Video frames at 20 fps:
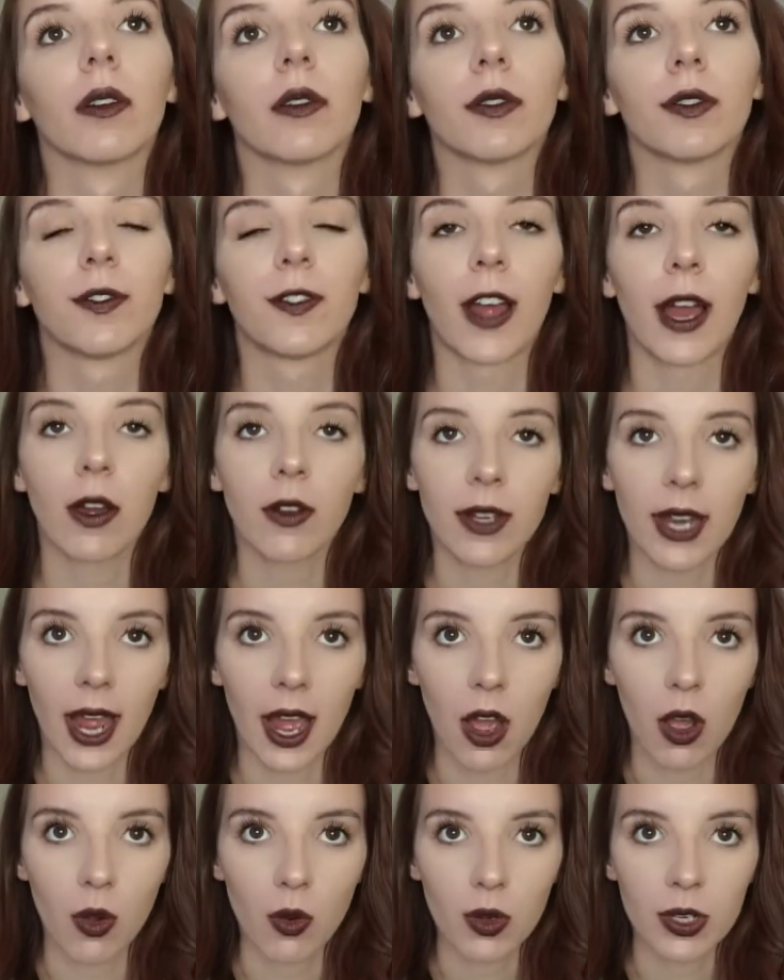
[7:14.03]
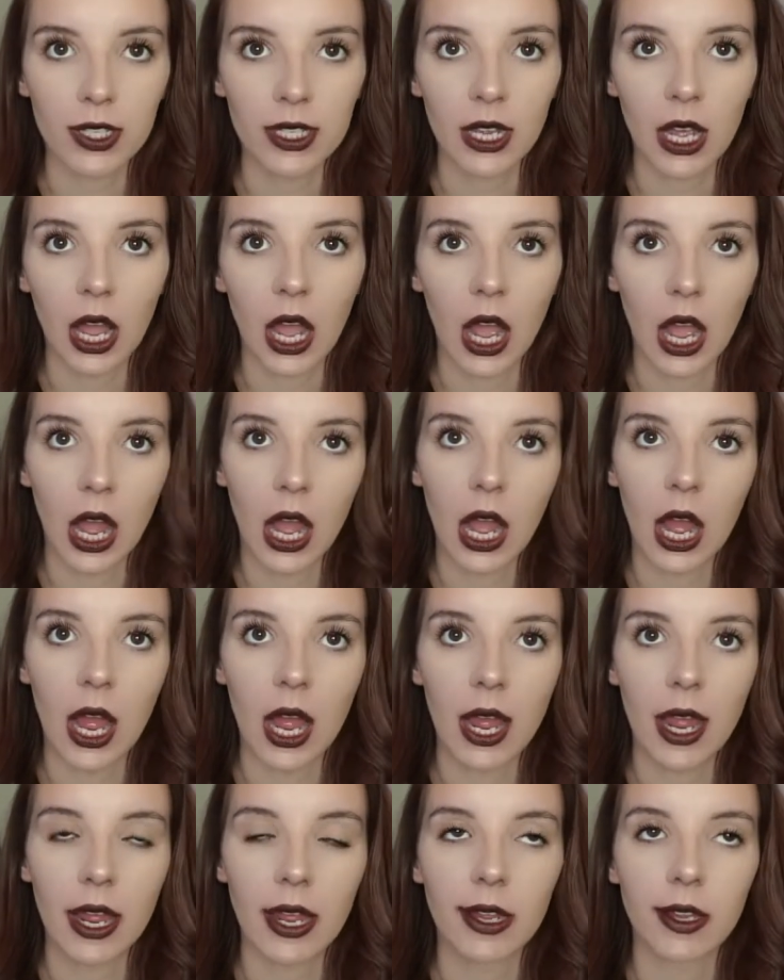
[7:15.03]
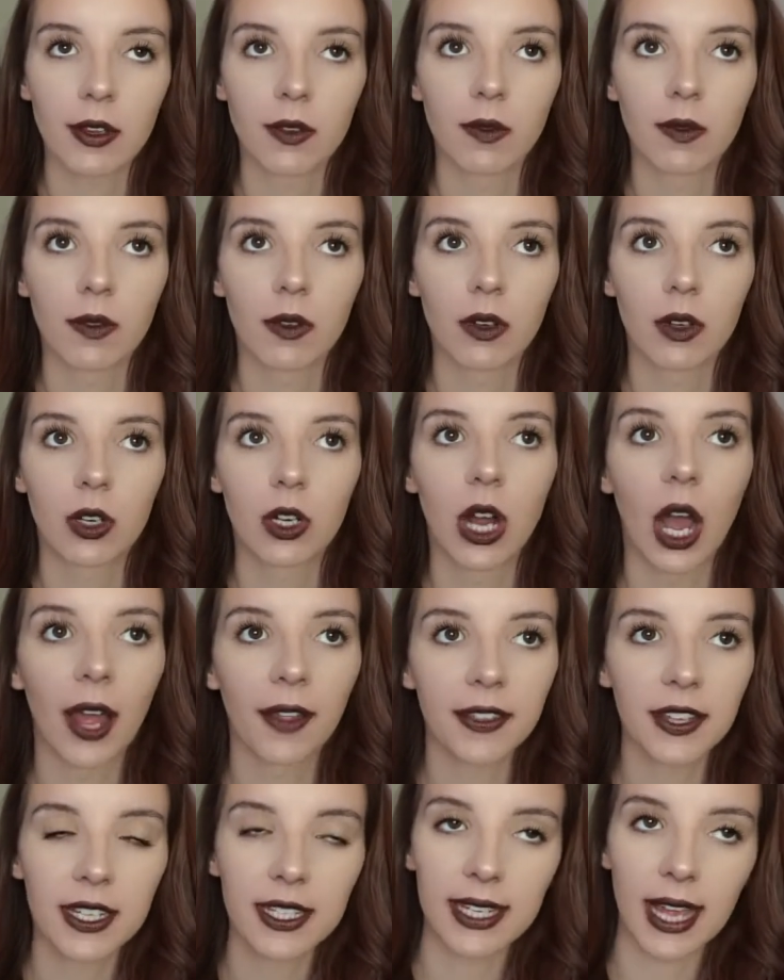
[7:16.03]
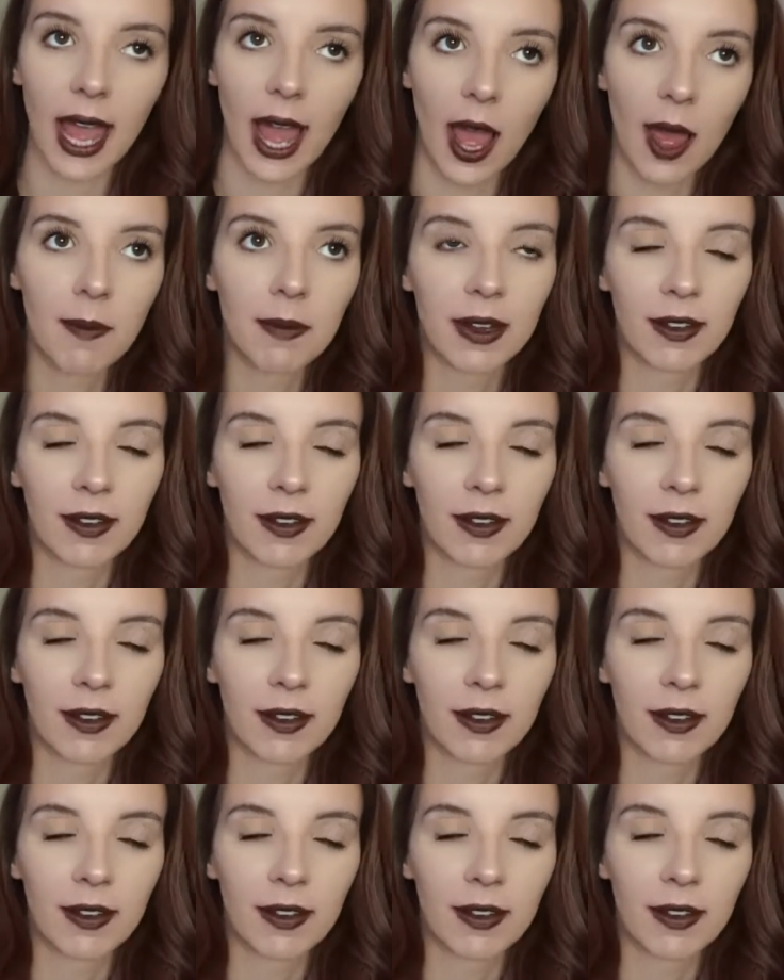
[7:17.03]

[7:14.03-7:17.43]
found out, I got this app.